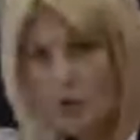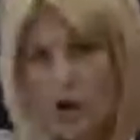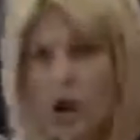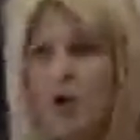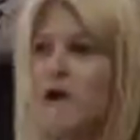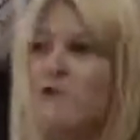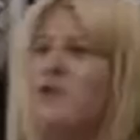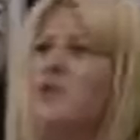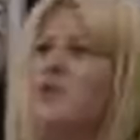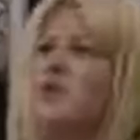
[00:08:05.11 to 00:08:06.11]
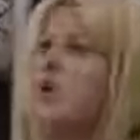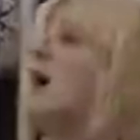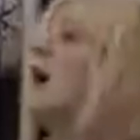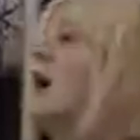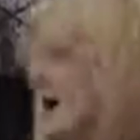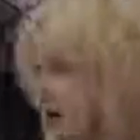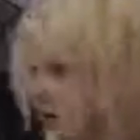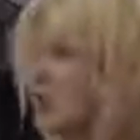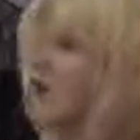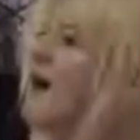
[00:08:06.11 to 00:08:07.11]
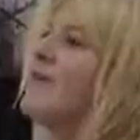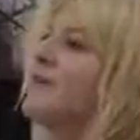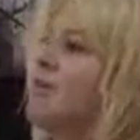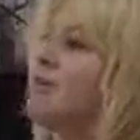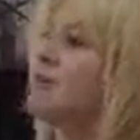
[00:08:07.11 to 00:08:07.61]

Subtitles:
go all over the floor, and you're going to have to go